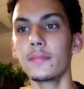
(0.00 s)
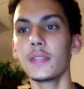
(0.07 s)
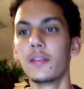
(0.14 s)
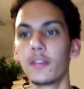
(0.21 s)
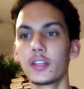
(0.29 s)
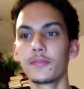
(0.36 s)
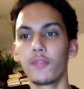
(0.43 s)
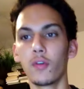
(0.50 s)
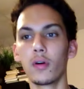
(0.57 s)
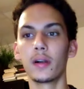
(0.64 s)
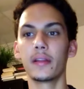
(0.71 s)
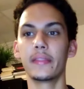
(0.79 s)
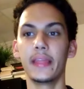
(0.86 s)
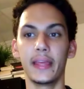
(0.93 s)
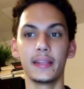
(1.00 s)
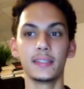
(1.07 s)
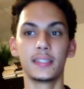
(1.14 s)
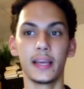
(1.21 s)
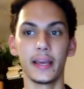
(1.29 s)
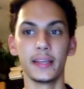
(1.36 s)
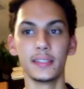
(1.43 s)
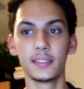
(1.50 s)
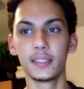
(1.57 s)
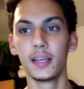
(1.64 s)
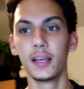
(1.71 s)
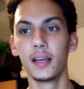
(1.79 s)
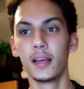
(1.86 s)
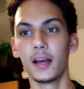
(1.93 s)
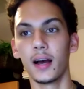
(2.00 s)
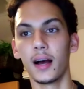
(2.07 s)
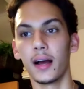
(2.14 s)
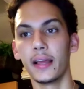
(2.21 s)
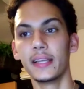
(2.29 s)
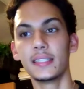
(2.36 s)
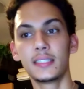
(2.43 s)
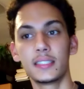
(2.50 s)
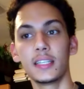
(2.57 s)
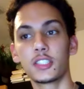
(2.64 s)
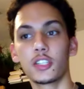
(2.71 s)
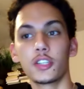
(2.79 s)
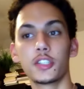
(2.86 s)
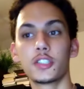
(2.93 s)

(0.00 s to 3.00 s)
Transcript: verse 4 then says, uh, his sister